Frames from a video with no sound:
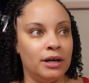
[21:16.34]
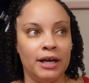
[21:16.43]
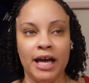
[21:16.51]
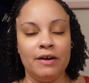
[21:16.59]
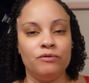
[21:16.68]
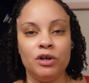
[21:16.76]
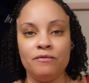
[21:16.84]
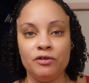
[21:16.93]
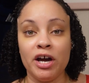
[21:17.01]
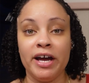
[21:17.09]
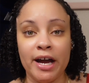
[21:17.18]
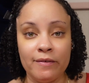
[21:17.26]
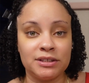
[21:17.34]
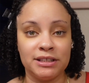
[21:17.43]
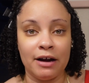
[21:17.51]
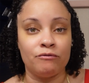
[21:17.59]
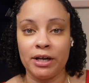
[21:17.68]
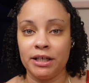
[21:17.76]
If your hair is
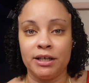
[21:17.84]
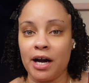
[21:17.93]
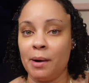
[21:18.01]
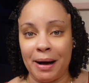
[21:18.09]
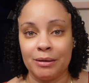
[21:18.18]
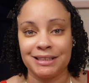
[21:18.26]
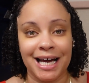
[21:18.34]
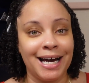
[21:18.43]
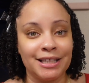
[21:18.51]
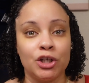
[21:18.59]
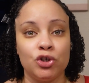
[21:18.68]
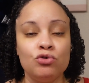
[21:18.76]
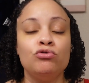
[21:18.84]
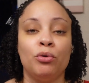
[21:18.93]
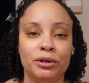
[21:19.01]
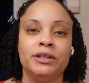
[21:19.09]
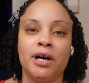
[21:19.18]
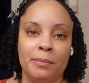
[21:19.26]
not ready to come outside, then you don't
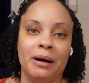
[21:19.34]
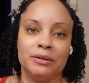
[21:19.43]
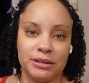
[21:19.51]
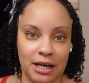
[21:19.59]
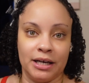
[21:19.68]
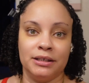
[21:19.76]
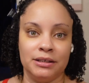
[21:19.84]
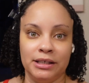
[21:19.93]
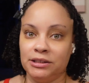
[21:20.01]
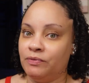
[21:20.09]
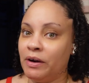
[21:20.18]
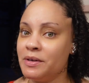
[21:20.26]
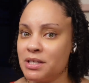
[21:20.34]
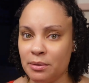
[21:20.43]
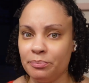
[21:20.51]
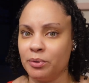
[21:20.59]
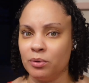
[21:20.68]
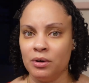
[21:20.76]
need to come outside. It's very
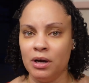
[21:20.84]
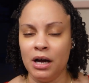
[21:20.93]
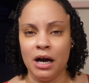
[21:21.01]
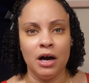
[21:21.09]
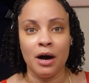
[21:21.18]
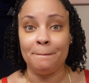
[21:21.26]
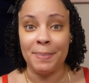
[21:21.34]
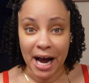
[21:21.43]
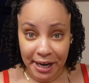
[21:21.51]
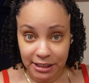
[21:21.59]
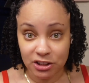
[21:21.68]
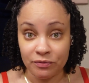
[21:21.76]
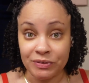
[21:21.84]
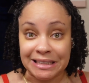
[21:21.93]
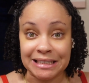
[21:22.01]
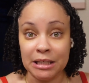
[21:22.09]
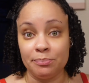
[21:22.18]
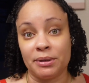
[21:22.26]
simple. Bonnets are for
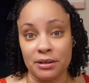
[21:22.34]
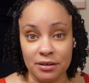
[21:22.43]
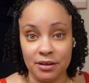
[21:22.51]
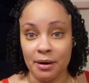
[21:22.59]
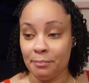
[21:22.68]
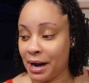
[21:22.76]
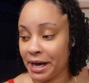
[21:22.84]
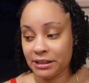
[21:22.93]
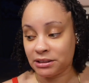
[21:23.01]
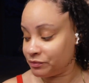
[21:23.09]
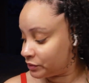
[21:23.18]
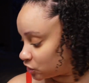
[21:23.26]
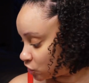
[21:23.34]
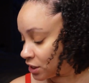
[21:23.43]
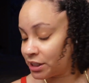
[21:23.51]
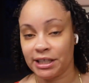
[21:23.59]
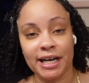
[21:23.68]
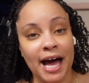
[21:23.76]
sleeping. Bonnets are for
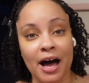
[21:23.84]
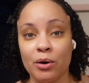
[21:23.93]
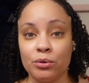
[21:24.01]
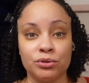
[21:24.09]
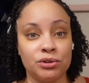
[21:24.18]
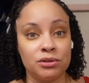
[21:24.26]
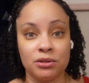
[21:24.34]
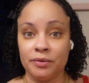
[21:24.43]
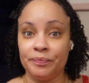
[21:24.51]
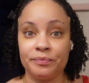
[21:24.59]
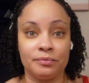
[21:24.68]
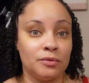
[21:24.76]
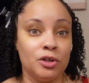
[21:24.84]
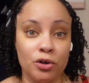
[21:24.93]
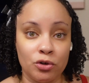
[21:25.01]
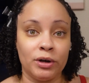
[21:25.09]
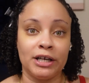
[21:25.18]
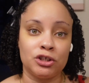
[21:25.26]
chilling in the house. You know,
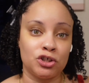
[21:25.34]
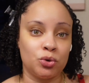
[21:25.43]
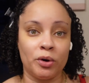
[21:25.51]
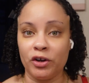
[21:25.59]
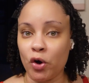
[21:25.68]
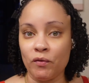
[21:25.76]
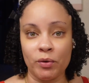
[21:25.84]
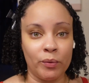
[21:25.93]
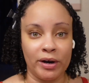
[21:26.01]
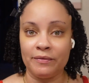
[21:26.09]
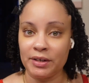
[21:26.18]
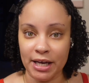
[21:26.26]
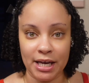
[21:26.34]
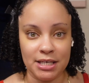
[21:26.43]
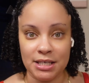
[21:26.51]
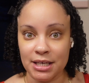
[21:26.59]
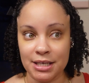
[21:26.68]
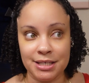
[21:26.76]
you got your shorty over, whatever the case
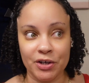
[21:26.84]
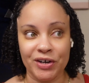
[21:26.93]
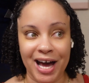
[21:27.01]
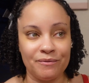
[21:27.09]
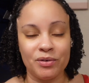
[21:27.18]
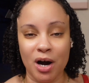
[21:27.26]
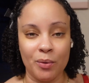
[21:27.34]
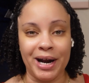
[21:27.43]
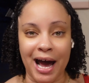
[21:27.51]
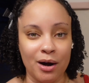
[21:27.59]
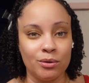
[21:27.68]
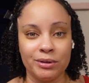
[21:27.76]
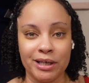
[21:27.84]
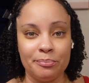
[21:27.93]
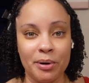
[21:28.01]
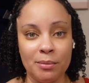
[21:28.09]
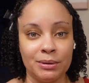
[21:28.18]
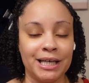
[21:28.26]
is. They're not for going out in
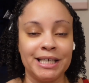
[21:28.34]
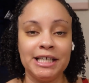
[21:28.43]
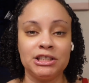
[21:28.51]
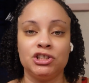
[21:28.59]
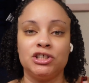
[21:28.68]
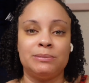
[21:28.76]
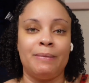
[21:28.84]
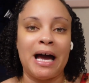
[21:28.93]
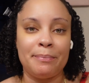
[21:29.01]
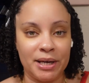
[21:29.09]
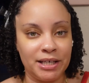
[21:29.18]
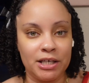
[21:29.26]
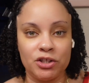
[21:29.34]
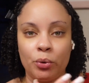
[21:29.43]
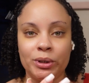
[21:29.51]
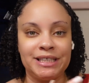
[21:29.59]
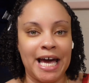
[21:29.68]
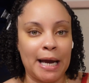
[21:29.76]
public. And this is just my opinion. Don't
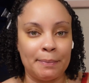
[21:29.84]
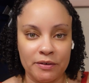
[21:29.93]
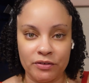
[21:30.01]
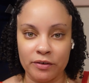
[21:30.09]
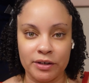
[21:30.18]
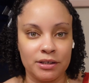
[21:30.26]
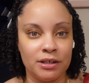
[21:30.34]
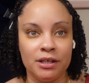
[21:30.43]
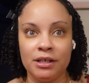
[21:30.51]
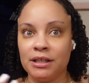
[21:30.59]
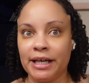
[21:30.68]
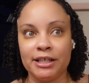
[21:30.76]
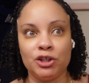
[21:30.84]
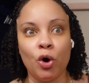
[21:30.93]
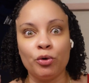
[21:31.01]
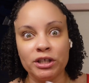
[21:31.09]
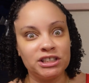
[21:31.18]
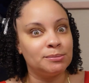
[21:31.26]
attack me for it. Like,
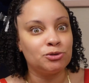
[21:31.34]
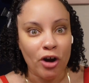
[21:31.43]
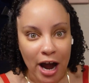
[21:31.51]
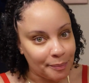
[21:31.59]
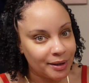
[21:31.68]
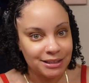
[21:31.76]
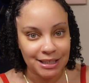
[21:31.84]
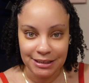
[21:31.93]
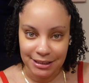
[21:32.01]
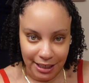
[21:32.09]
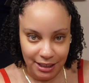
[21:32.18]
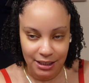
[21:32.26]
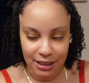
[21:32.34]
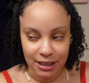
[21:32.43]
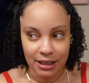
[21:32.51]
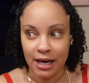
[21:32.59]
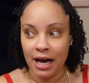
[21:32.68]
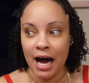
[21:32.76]
don't unsubscribe because I said it.
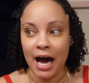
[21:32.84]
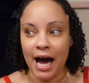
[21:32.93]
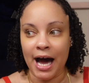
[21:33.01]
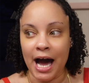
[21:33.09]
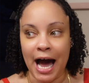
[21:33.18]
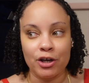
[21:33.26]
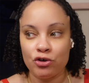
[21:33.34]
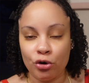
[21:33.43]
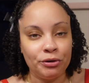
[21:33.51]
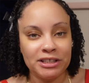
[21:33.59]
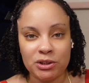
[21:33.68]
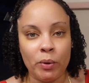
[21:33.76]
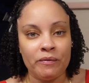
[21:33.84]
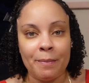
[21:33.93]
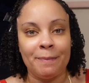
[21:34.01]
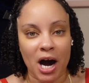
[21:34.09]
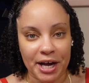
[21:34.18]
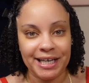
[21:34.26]
You don't need to wear a
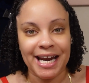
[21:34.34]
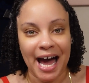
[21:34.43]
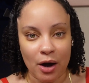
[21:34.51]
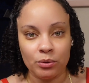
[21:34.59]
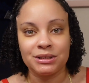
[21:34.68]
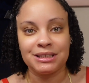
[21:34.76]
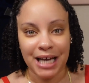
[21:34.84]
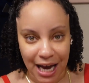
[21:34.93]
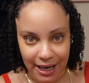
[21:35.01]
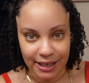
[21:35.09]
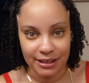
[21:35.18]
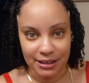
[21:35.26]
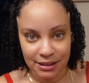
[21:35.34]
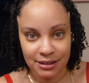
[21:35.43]
bonnet outside.